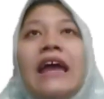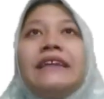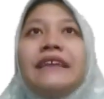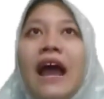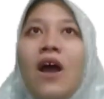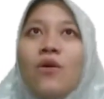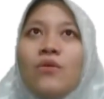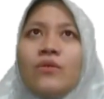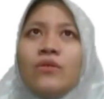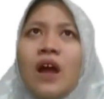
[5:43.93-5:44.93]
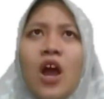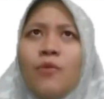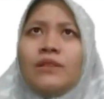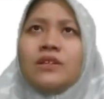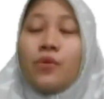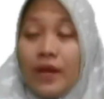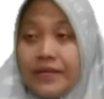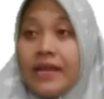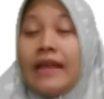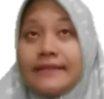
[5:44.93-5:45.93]
Now, how about
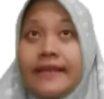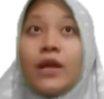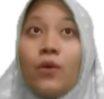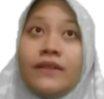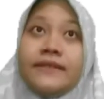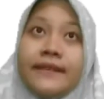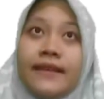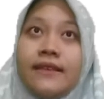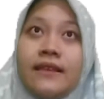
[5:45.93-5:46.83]
grading and sequencing?